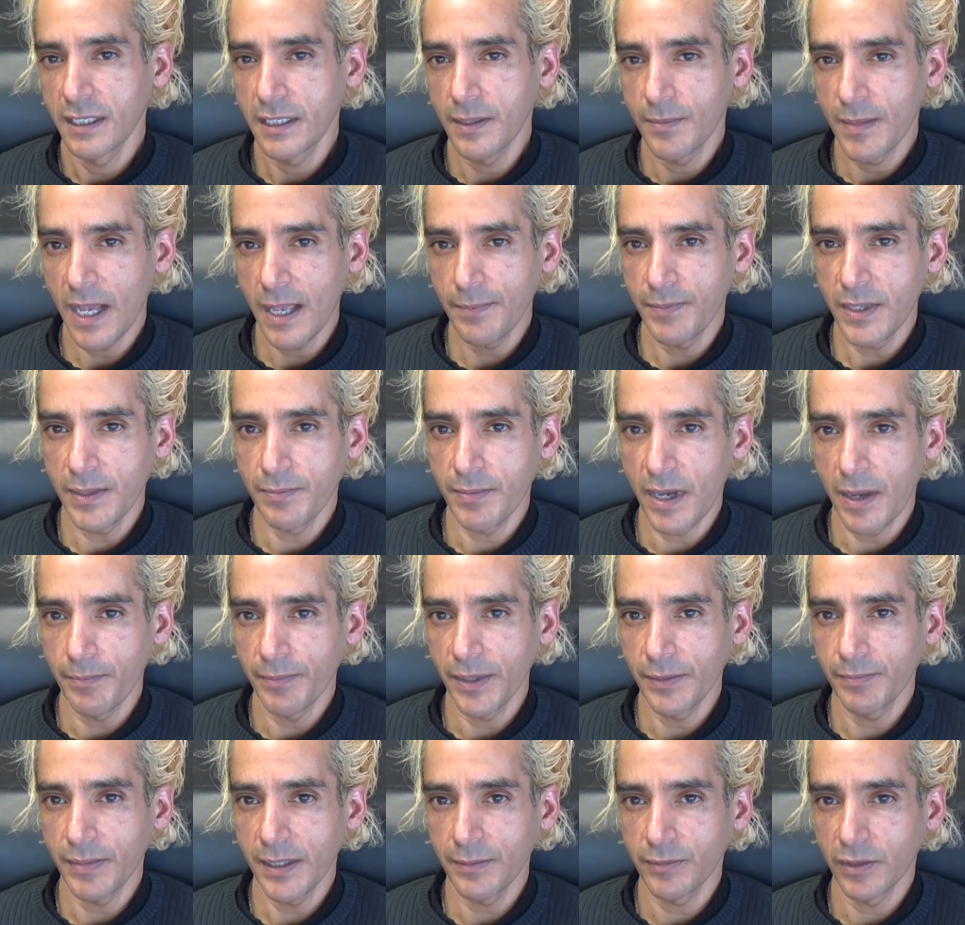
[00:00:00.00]
You might be
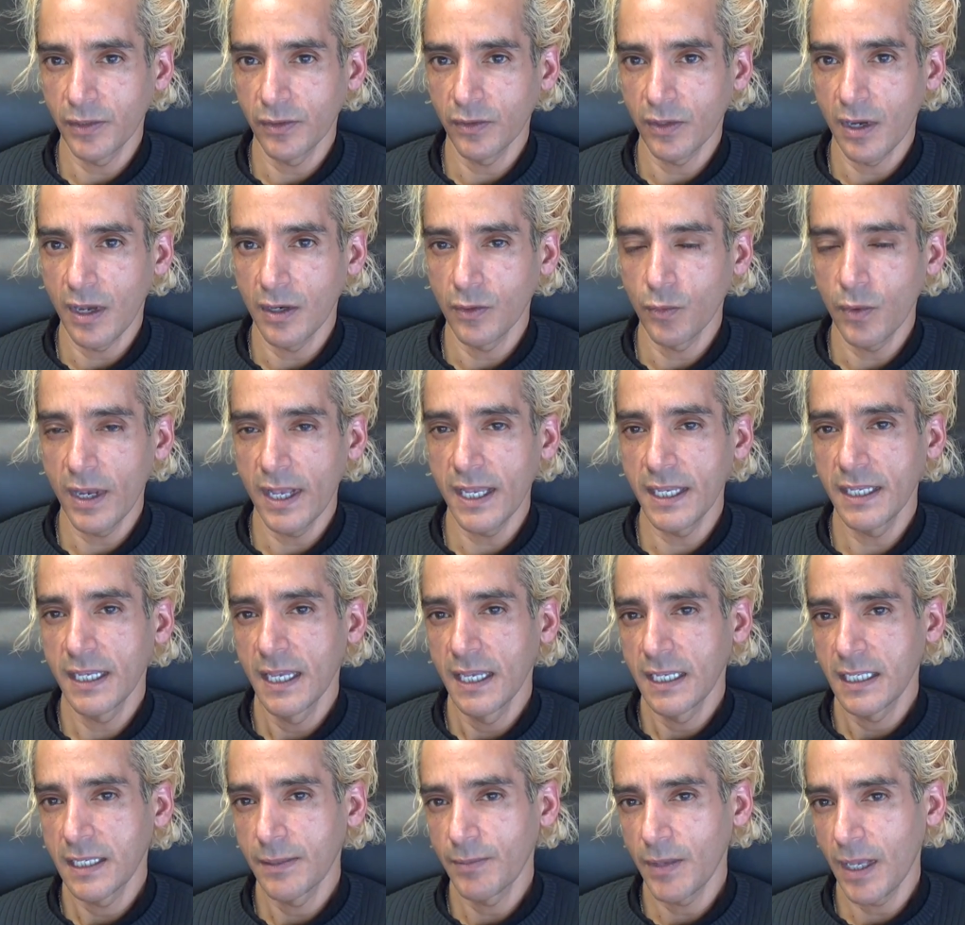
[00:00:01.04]
bumping people the wrong way.
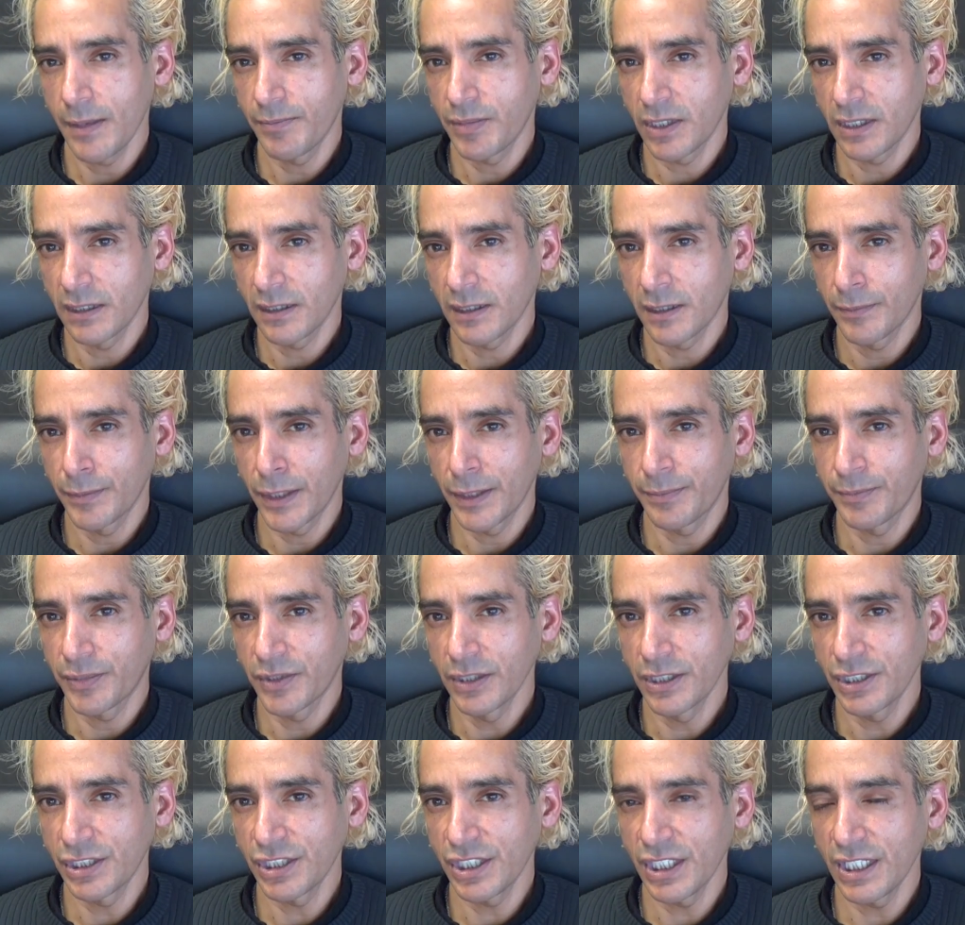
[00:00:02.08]
You might be a little bit
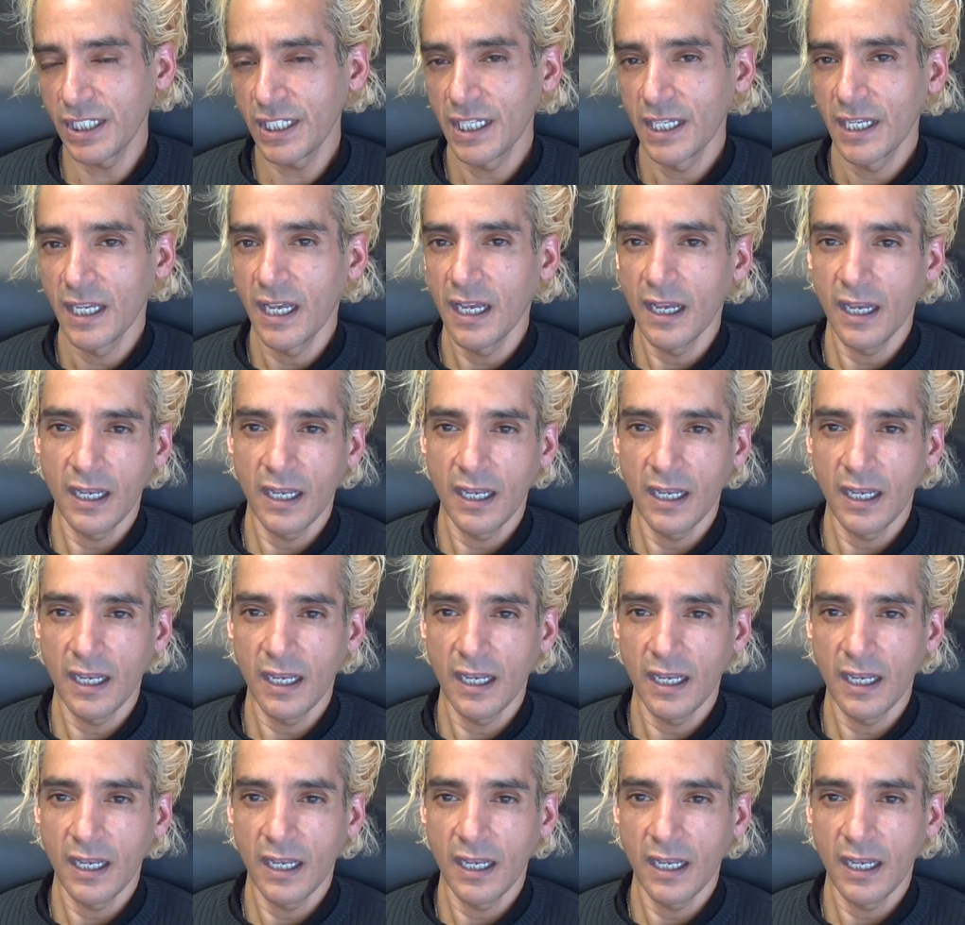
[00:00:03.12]
pushy.